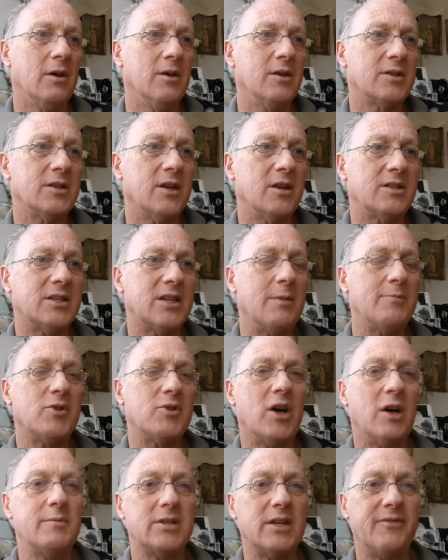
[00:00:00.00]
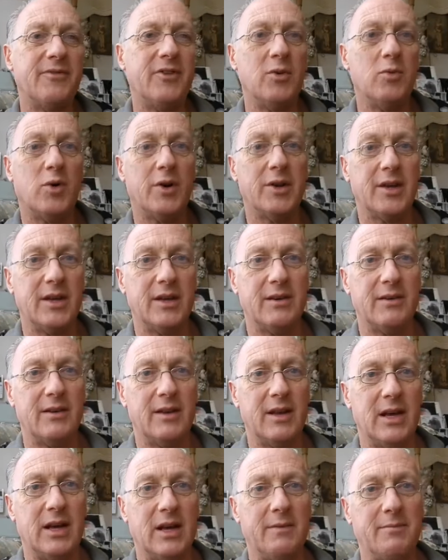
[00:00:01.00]
So sometimes if you want
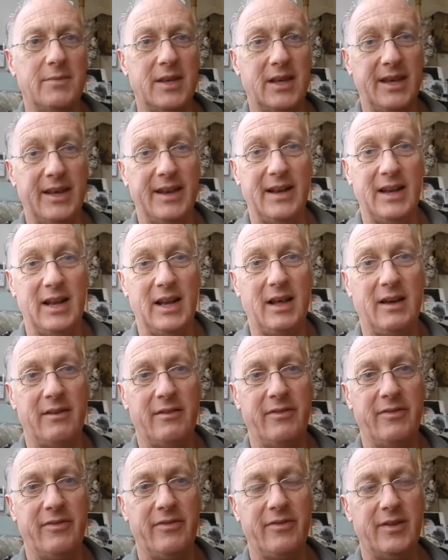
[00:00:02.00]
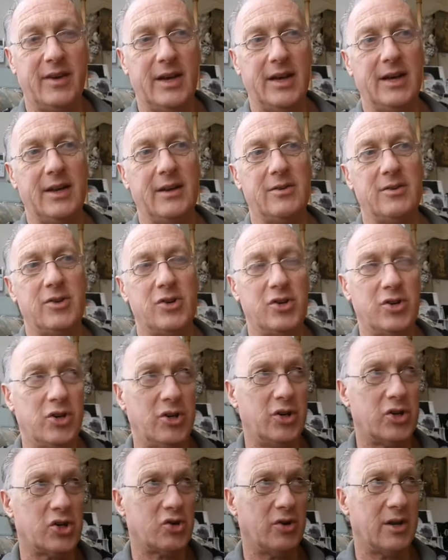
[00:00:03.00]
to get love and
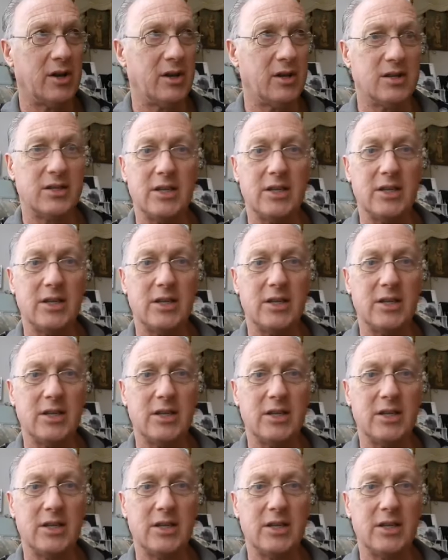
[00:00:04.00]
nurturing,